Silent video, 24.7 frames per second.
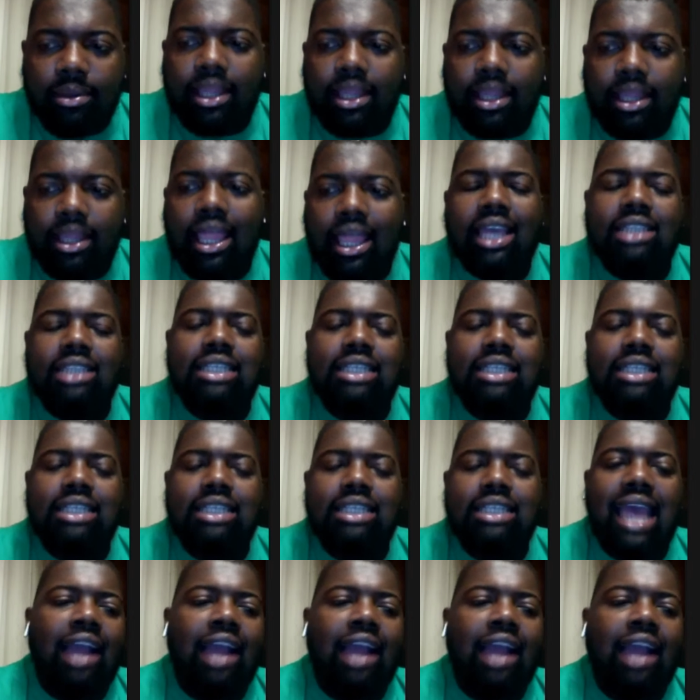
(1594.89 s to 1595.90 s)
But like his
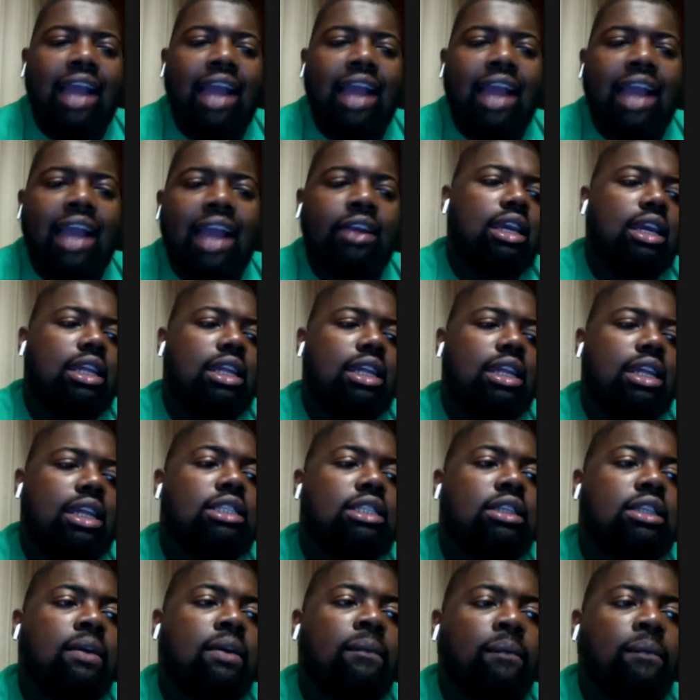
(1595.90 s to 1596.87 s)
accuracy, he needs